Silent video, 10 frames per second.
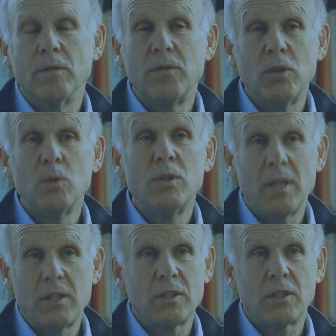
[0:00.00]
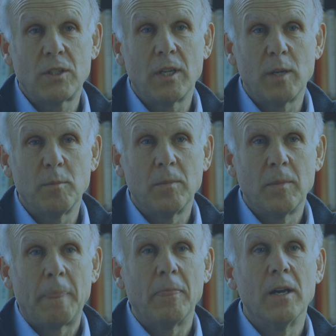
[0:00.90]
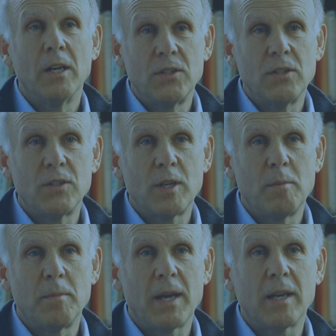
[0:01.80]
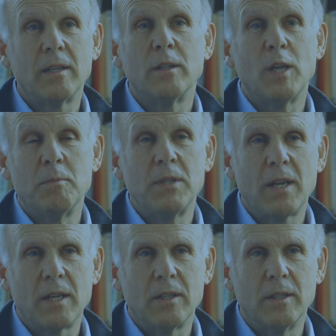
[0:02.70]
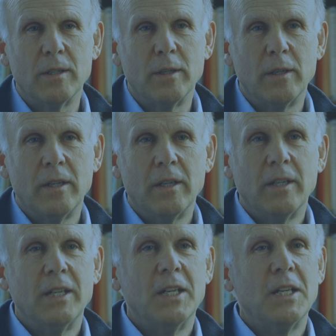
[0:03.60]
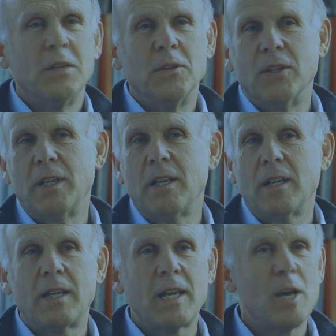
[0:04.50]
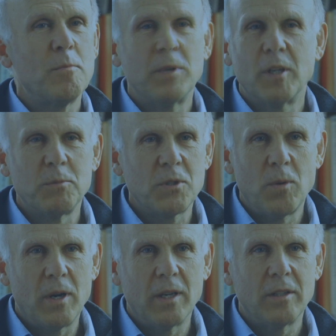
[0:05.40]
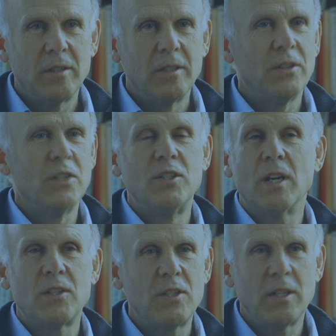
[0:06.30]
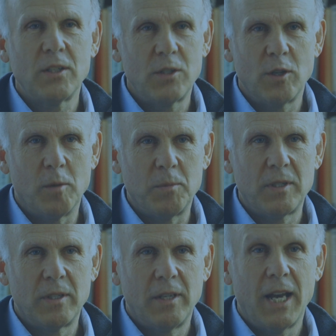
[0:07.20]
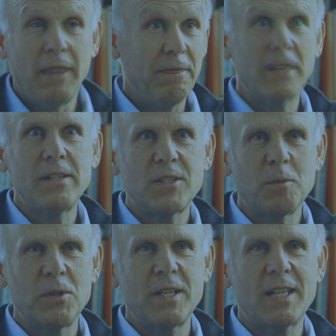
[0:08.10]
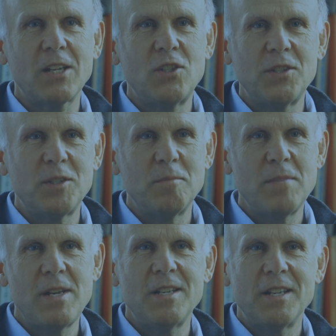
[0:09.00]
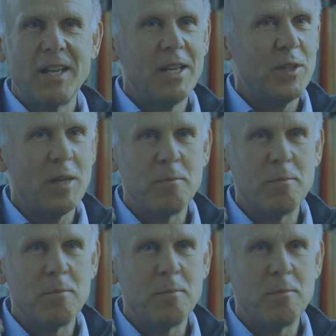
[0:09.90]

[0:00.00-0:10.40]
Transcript: a few days at a time, the hunters come back empty-handed. The camp becomes quiet, the dancing stops, and then somebody catches some meat, they